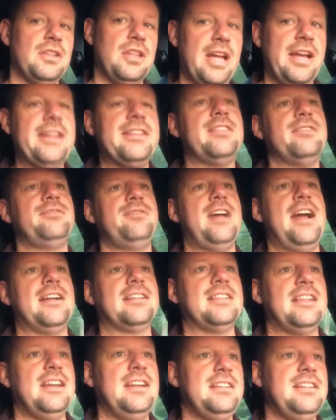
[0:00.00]
Like the
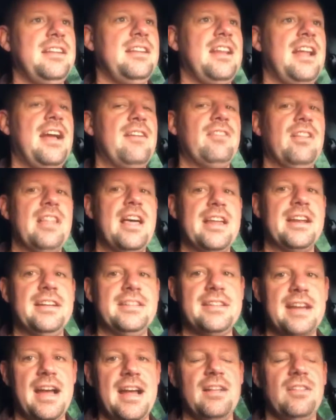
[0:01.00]
fact that it didn't have a lot
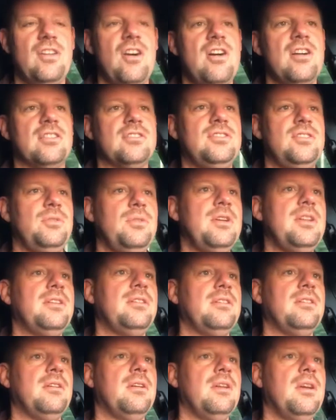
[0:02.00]
of dialogue to it.
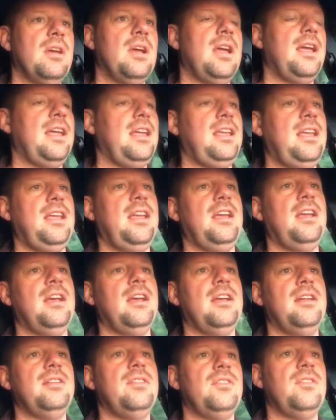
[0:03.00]

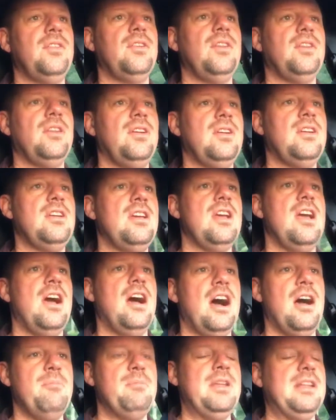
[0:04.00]
And
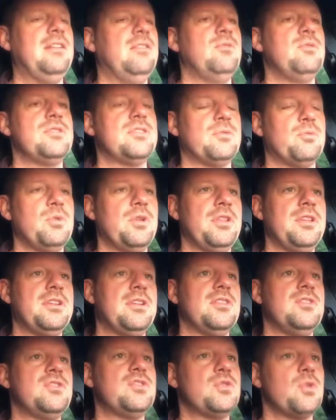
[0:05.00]
I mean, it was a really
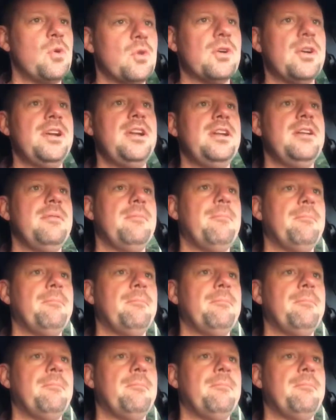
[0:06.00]
good story.